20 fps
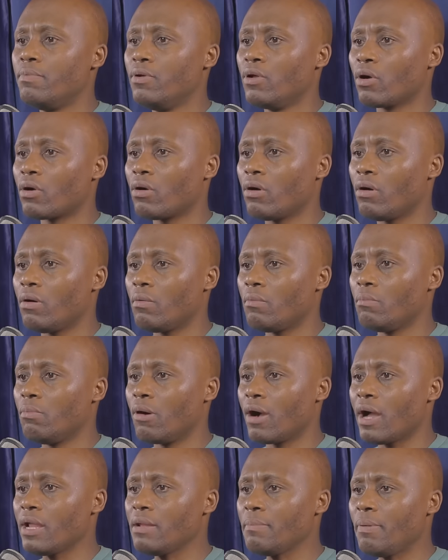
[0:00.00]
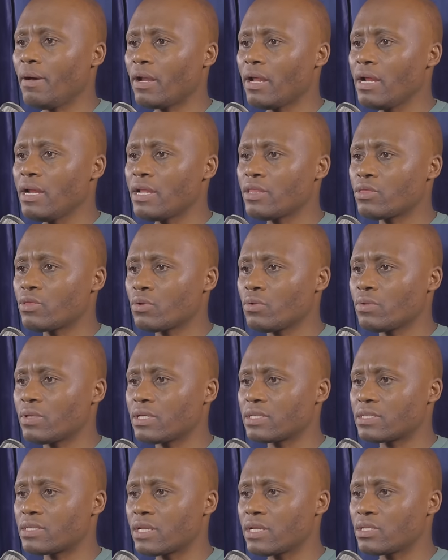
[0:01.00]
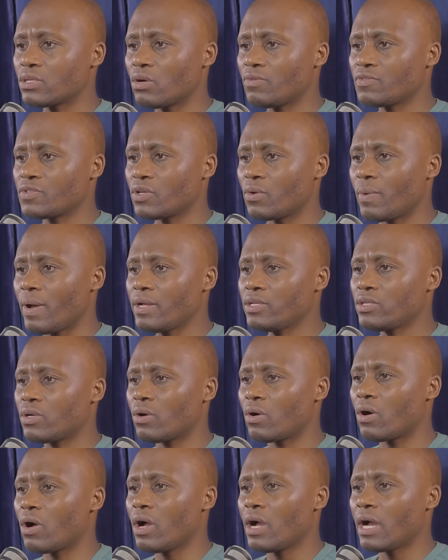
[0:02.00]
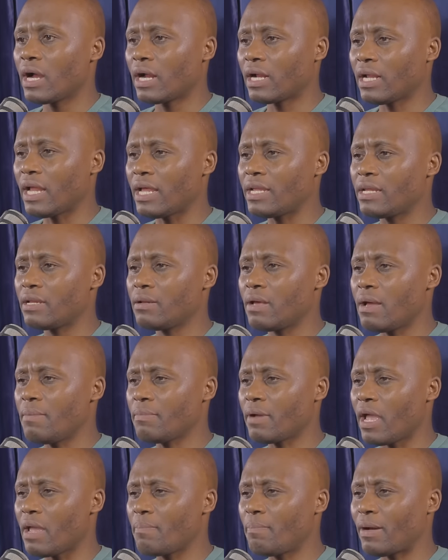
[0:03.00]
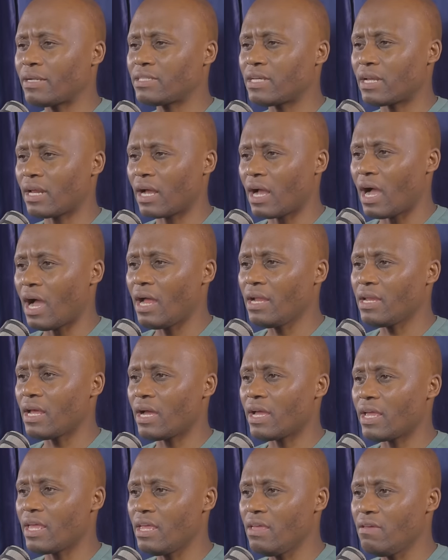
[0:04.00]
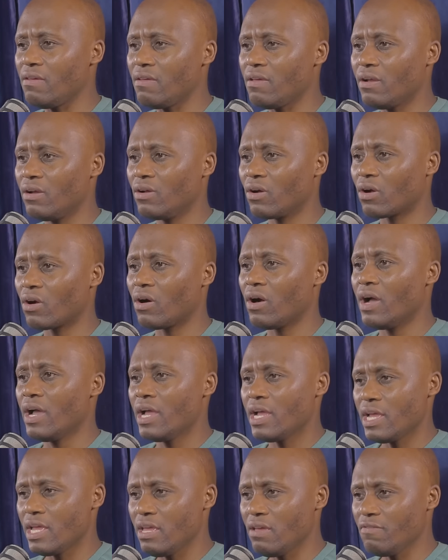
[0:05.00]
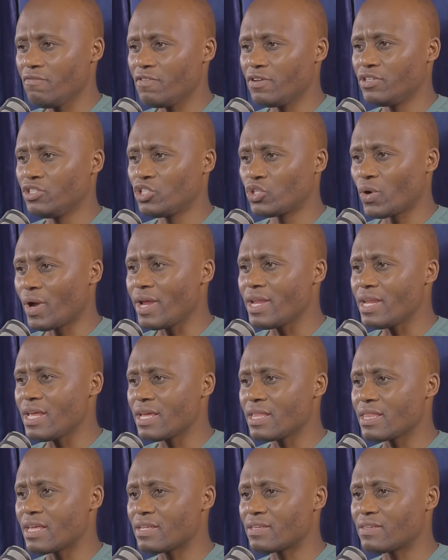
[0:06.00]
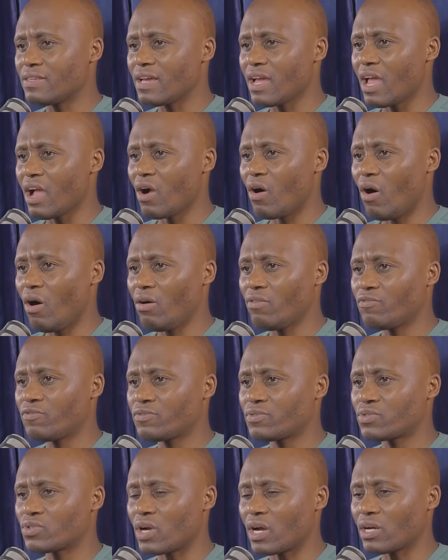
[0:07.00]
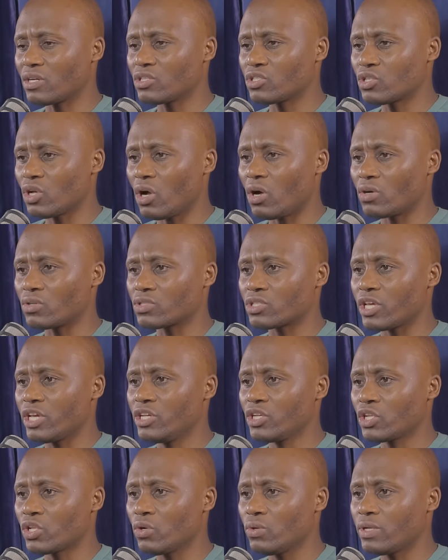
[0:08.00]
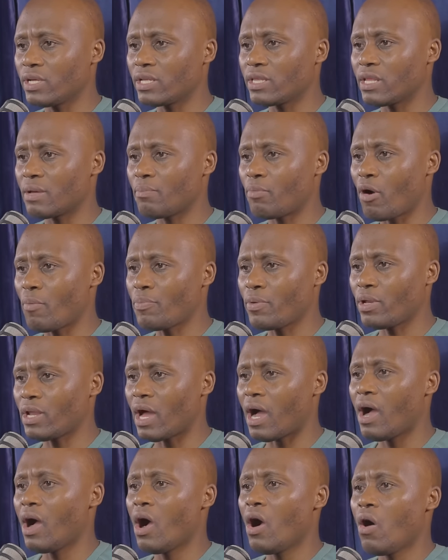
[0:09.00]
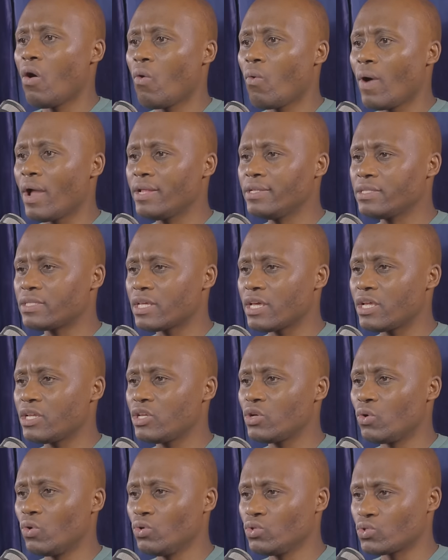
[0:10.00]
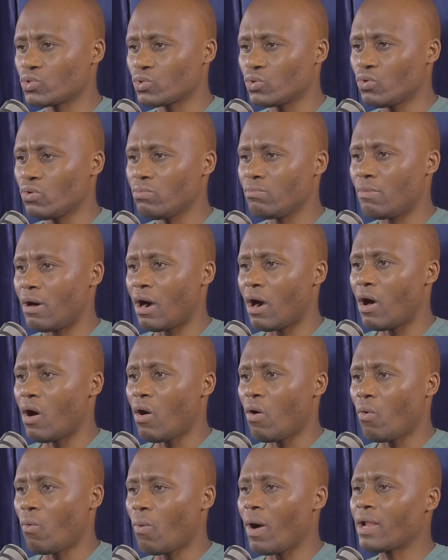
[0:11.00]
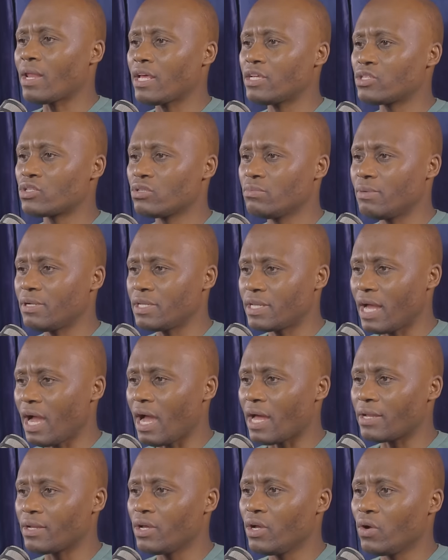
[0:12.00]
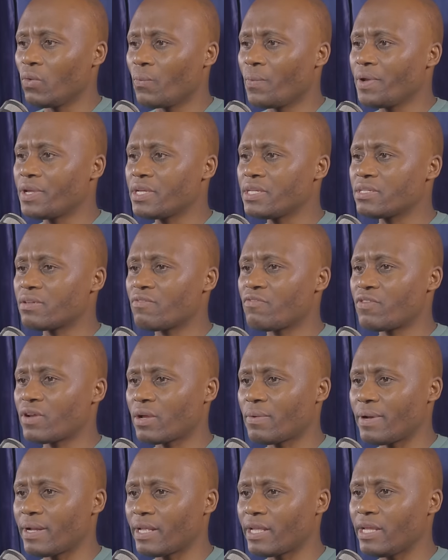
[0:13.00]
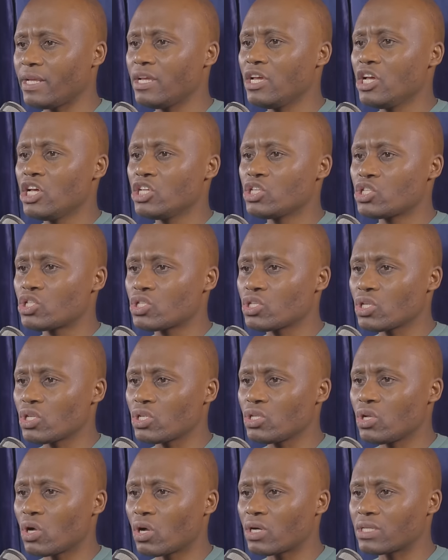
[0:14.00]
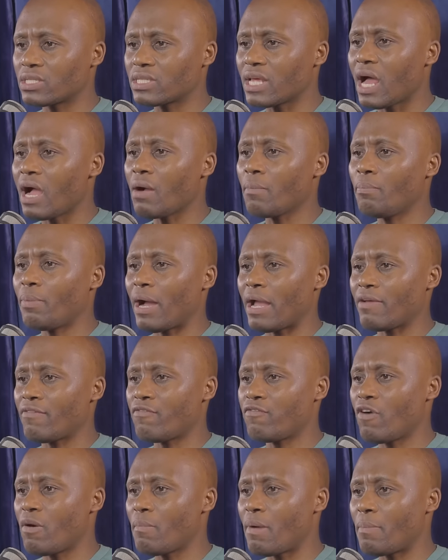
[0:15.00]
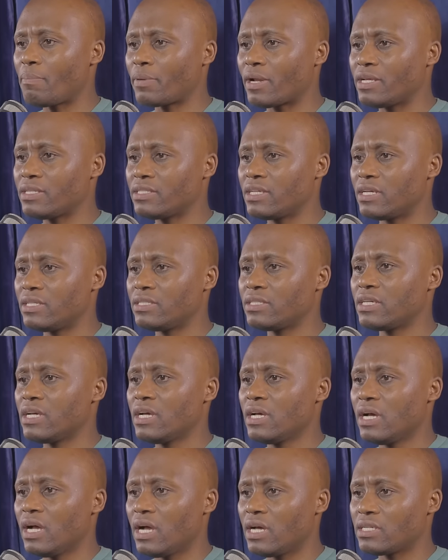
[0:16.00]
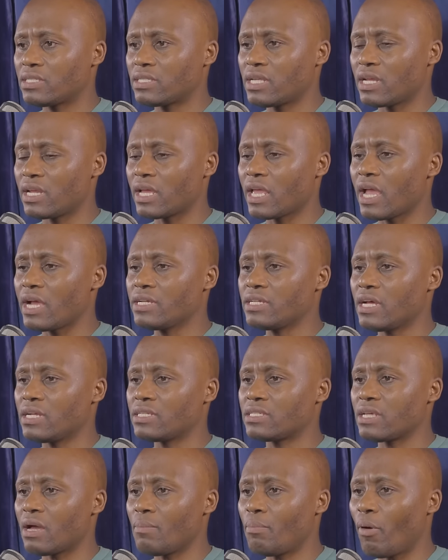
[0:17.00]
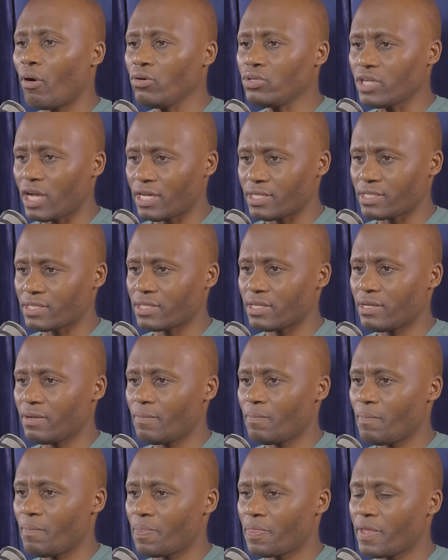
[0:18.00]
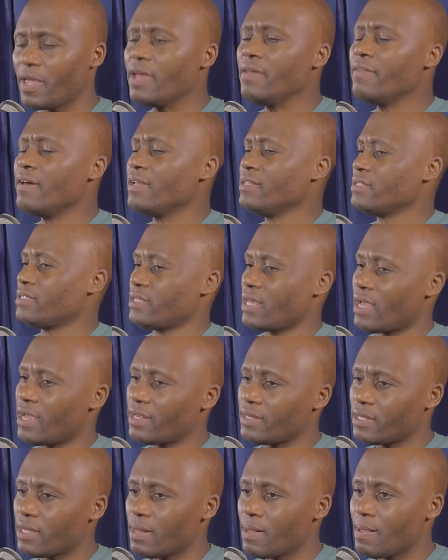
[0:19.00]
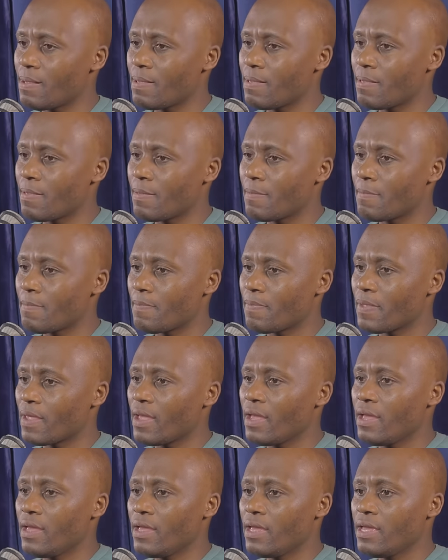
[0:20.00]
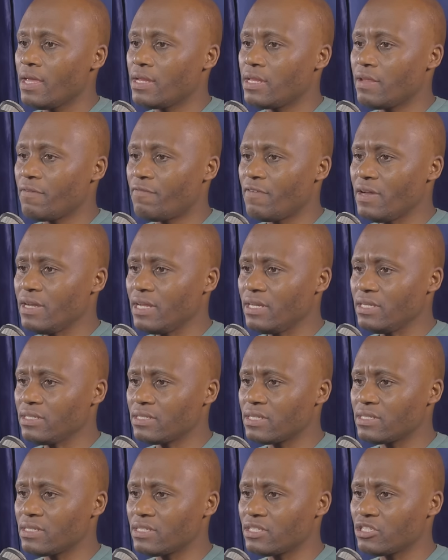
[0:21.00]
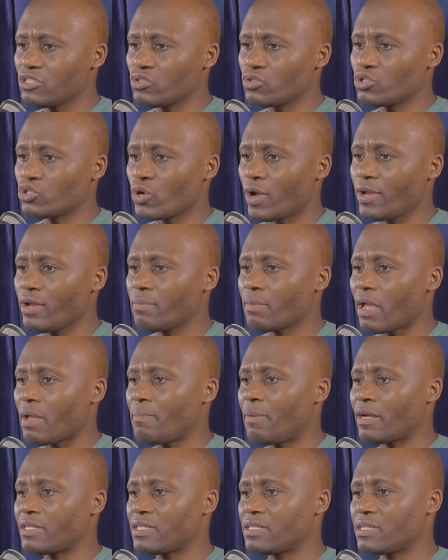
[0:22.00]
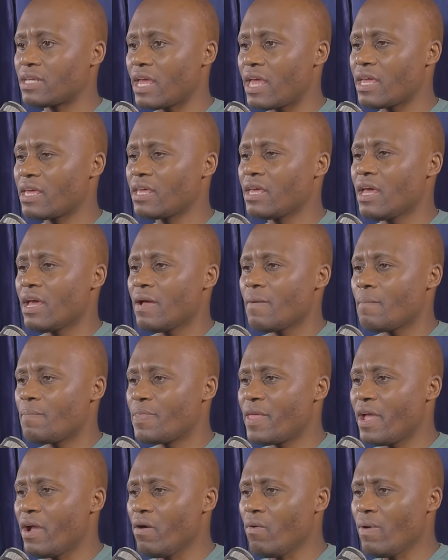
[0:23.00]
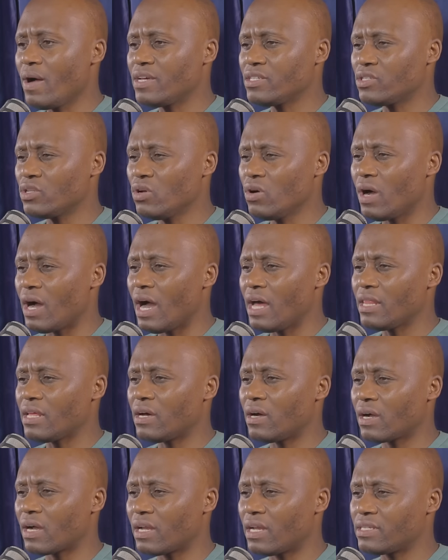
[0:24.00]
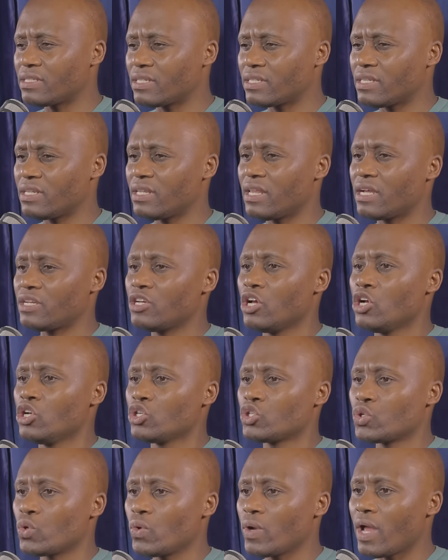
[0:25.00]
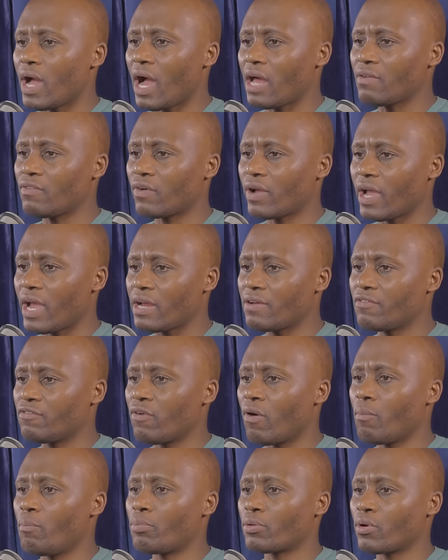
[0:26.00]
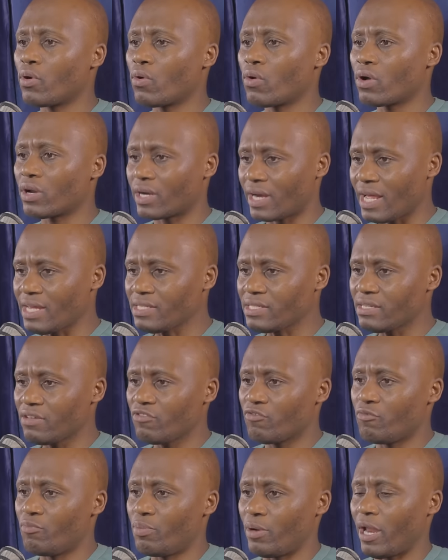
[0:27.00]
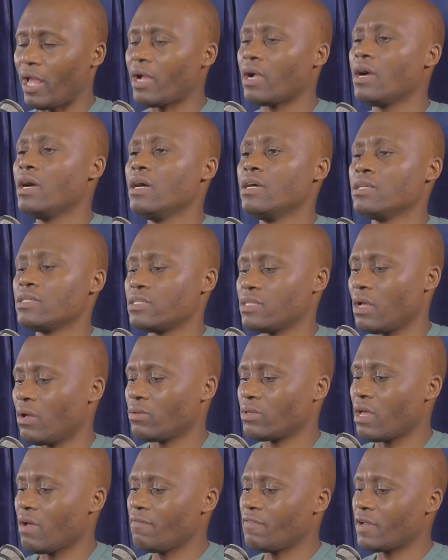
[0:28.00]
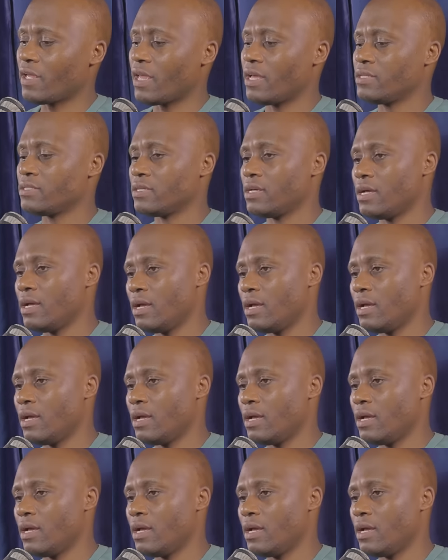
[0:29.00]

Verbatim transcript: Loko, Bongani paraded through the street of Soweto, cleaning MK regalia. e, loko, even joining the singing of struggle songs, including the popular Wenzeni Uzuma, What Has Zuma Done, which is frequently loko, sung by former president's uh, dedicated supporters. He then said, he defended his decision to join MK Party, saying there was no other organization that truly advocated for progressive black South Africans.